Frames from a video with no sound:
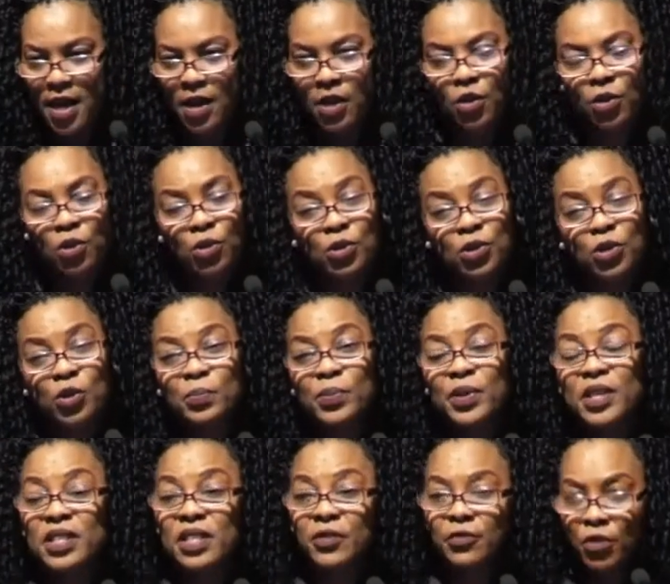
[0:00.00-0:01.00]
Could you please,
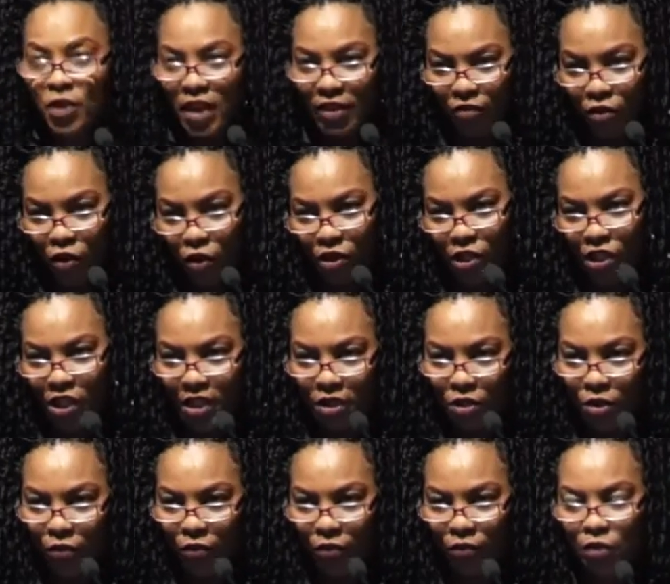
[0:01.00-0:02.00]
if you have not turned
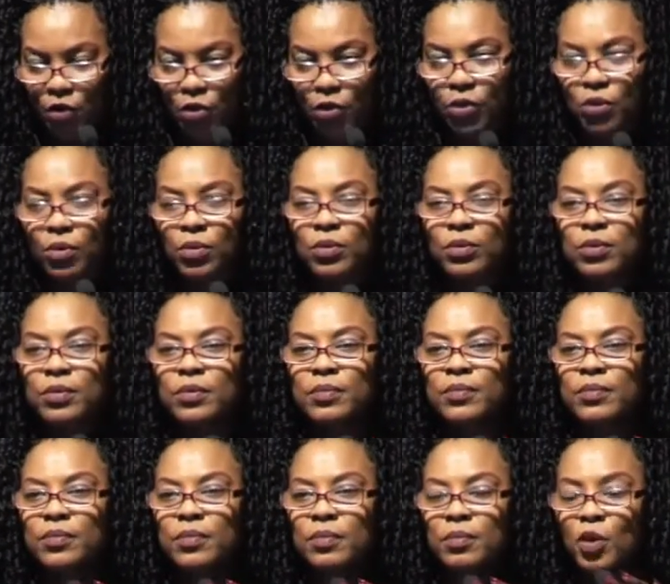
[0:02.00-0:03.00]
off your
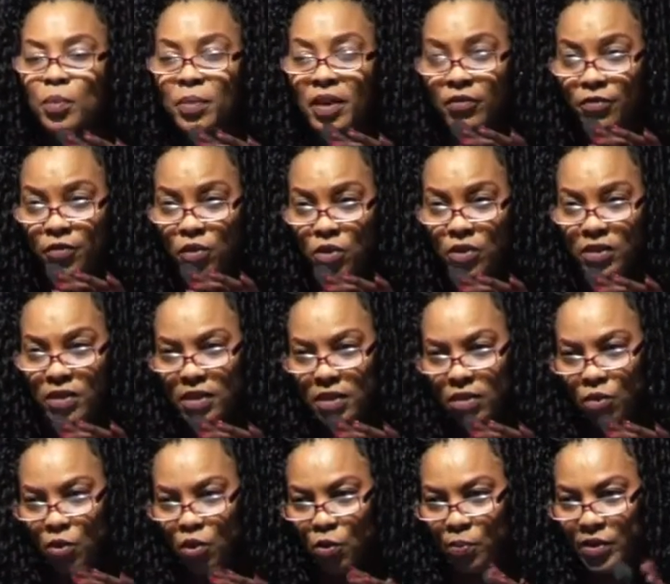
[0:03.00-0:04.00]
mobile phones, could
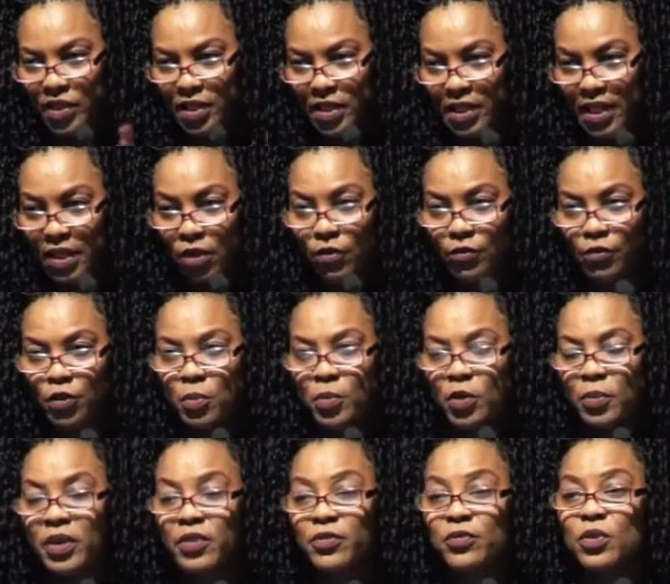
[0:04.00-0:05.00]
you please turn off your
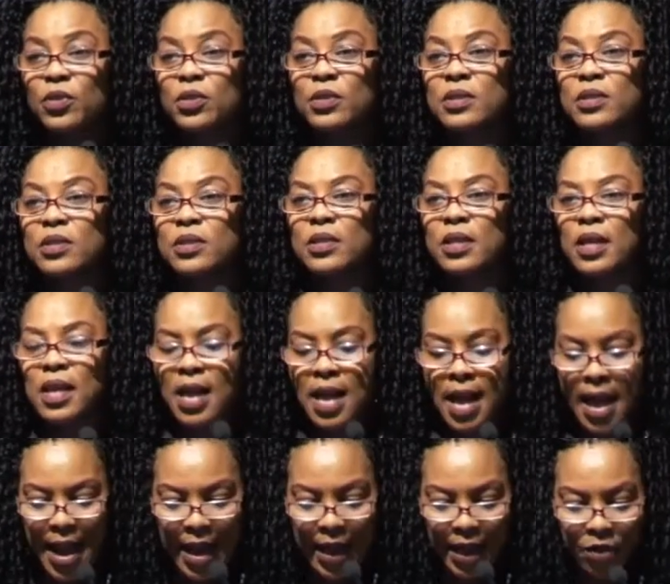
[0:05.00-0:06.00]
mobile phones?
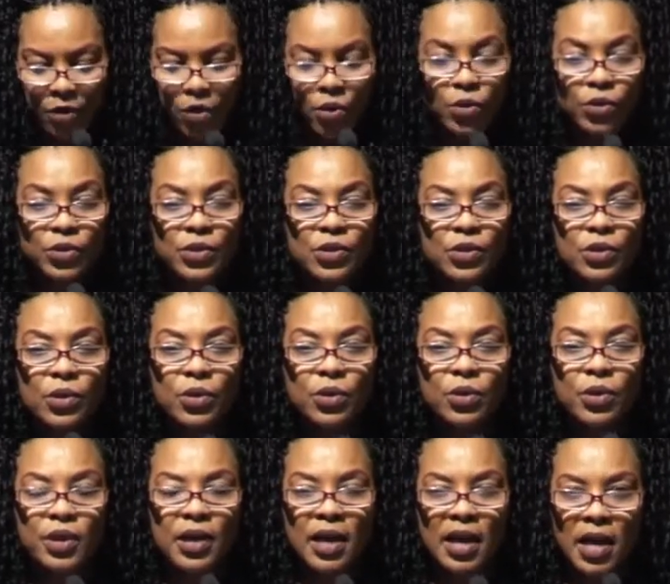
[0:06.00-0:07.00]
And also
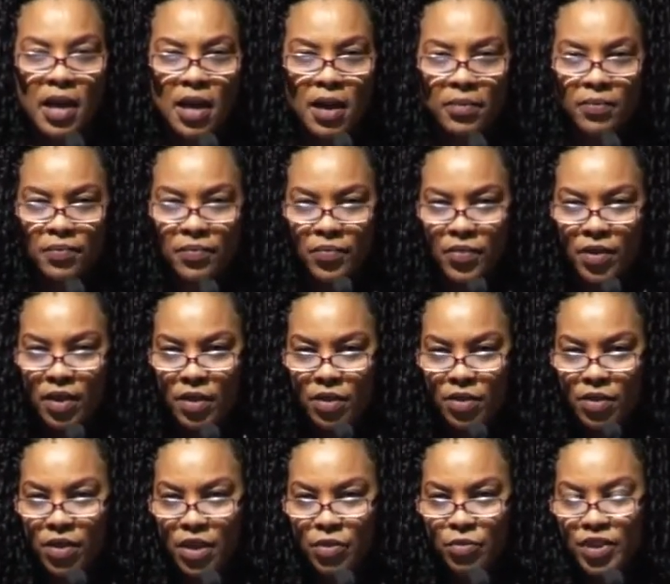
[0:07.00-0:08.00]
the
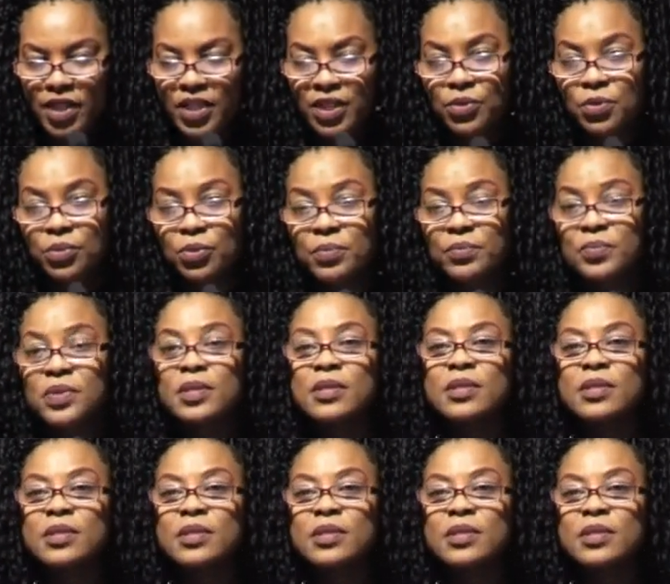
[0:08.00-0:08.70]
restrooms.